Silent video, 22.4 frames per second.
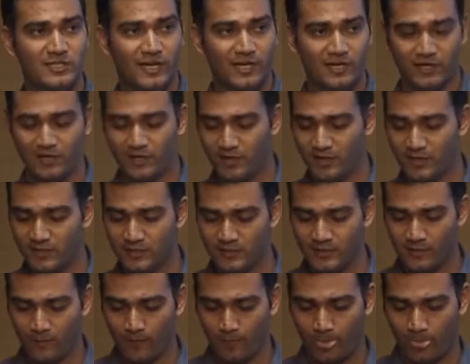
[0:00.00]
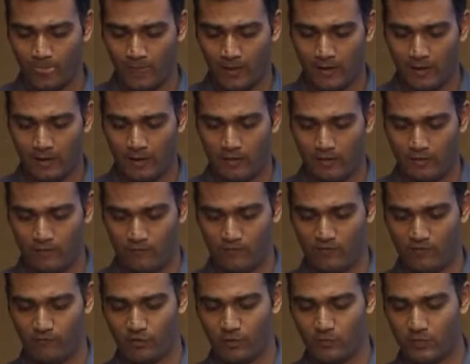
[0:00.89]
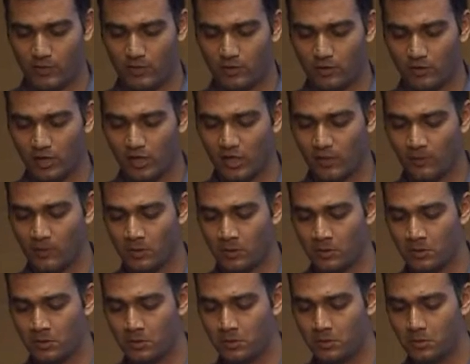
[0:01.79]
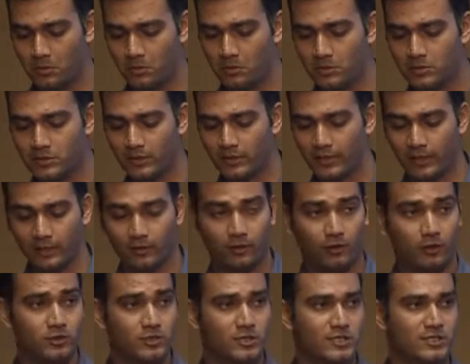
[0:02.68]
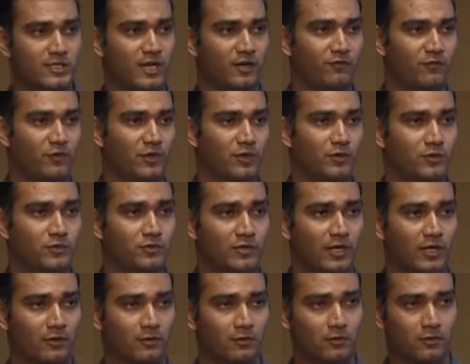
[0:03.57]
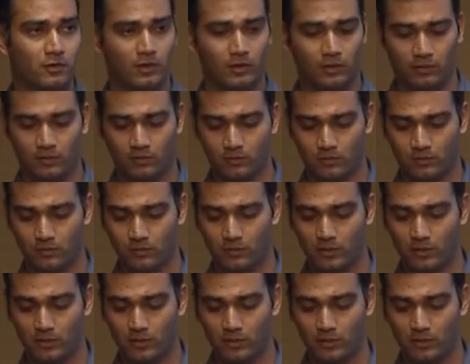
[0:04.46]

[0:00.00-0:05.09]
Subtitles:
identities. We would be talking about tools and technologies that we use at Google to